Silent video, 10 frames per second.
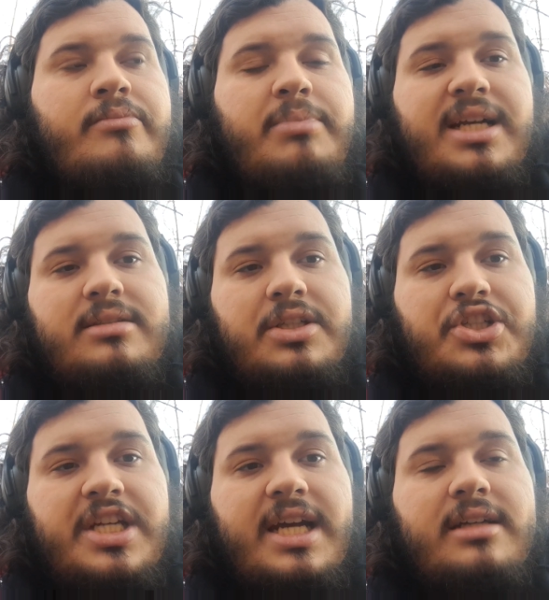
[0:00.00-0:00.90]
passage
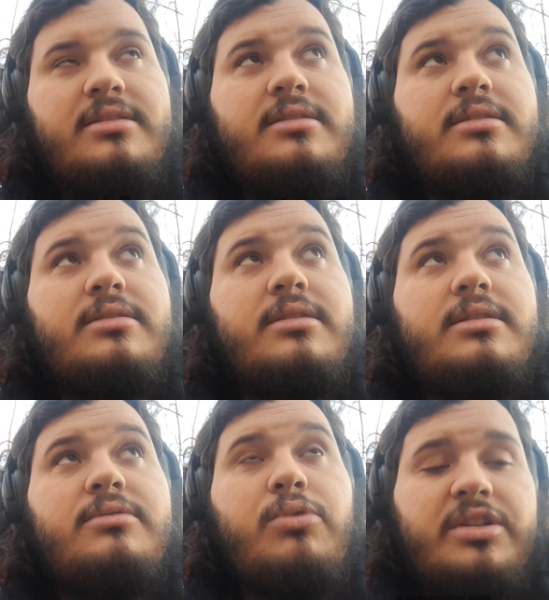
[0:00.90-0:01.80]
he has, in
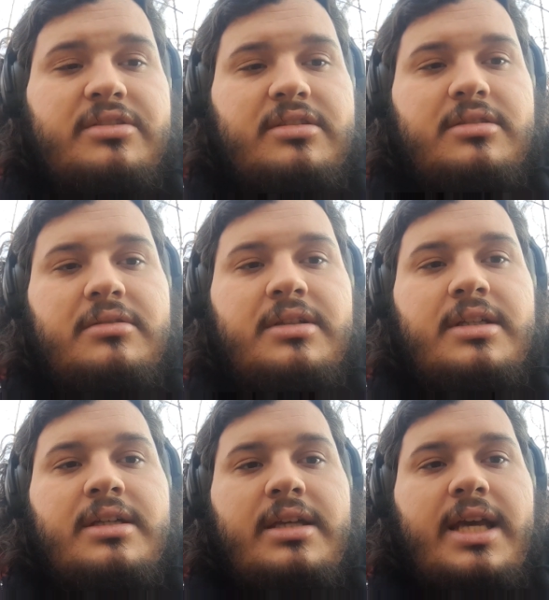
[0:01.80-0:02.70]
these verses
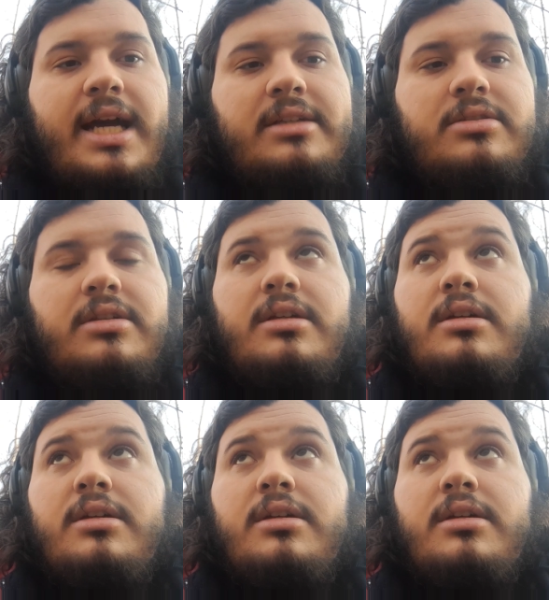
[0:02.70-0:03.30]
he has,